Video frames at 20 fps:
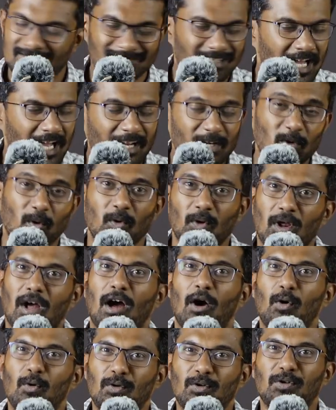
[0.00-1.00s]
I don't know
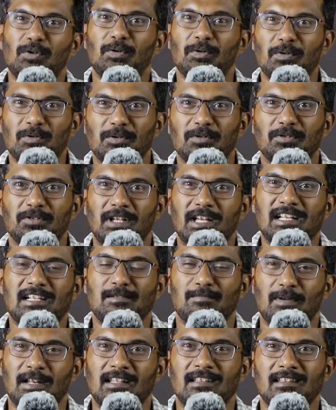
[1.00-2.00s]
how to
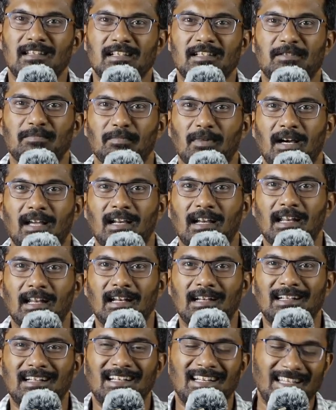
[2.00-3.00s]
explain this
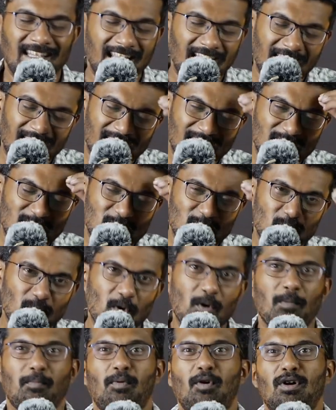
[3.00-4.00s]
market. There is
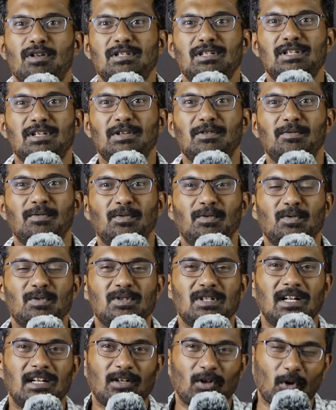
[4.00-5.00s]
no positive
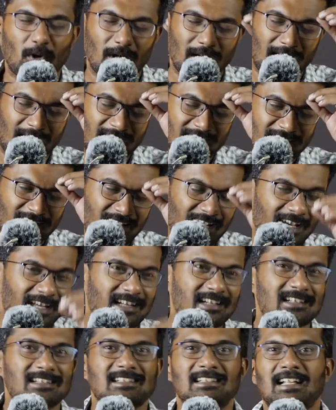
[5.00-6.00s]
news at all, and
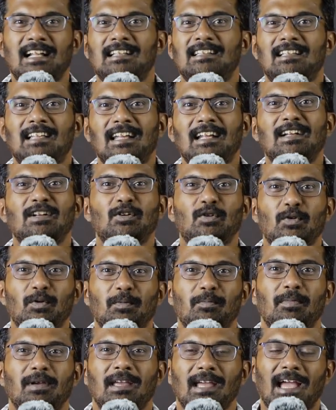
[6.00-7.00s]
there is nothing to
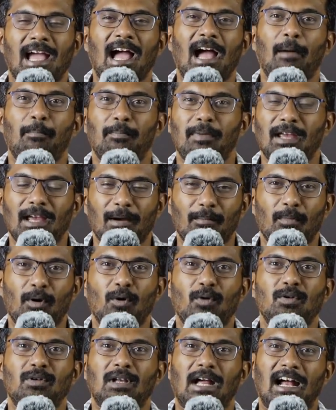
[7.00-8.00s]
be happy
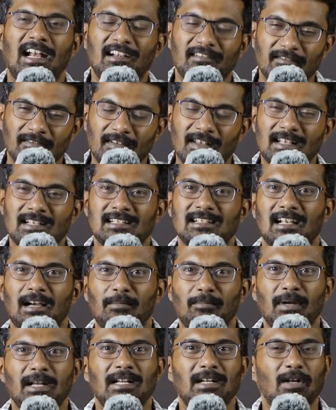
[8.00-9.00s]
about, and weeks
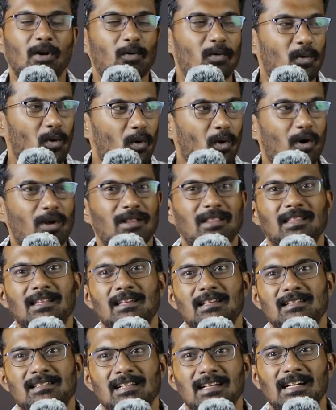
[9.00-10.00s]
coming down, all
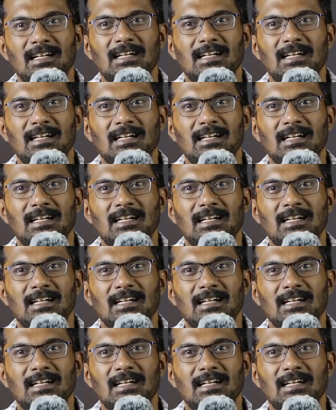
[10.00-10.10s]
this.